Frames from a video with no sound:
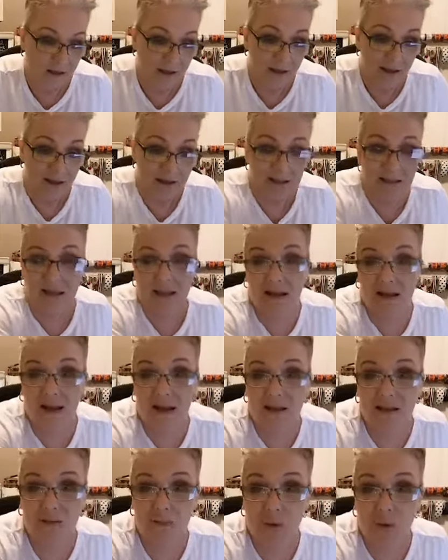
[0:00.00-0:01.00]
Like I said,
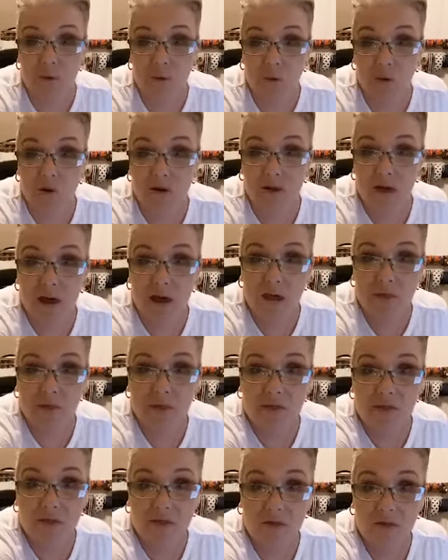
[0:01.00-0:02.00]
I spent more
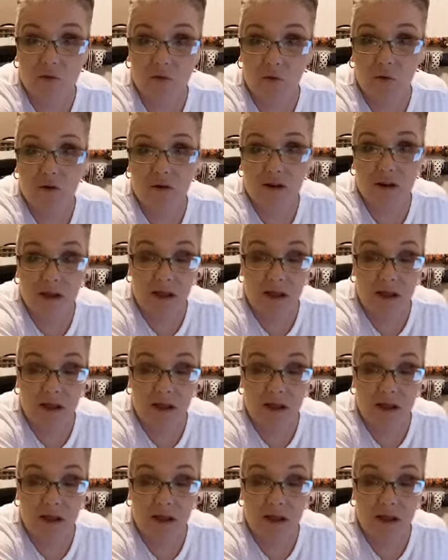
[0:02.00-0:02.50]
time in the store